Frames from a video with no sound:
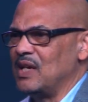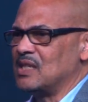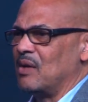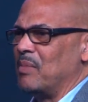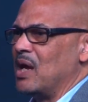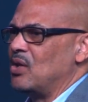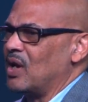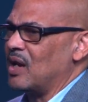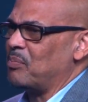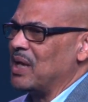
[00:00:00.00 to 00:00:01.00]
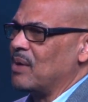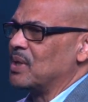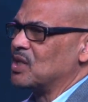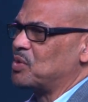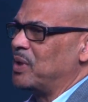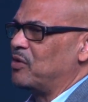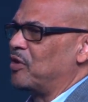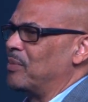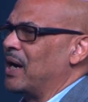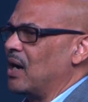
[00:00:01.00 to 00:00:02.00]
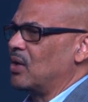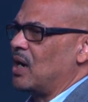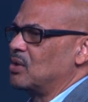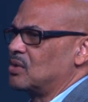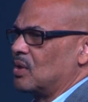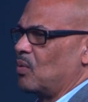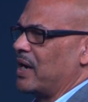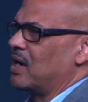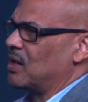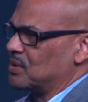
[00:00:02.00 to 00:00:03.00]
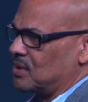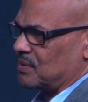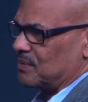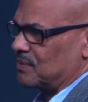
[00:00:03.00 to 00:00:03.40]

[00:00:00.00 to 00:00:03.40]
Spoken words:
He said, man, you got to be able to speak from the outhouse to the White House.